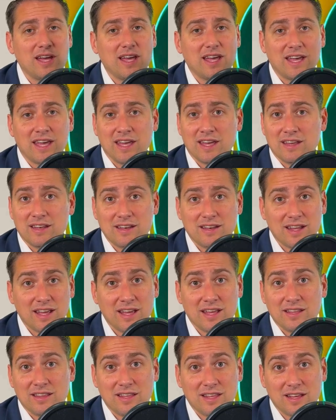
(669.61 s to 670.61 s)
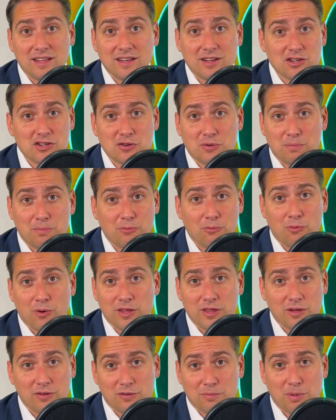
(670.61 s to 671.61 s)
in the initial one
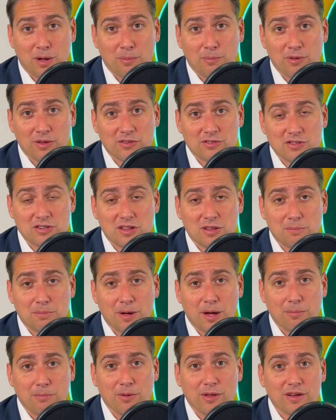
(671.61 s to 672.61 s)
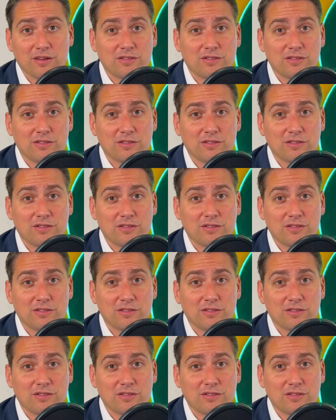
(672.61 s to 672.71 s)
that's published to the public.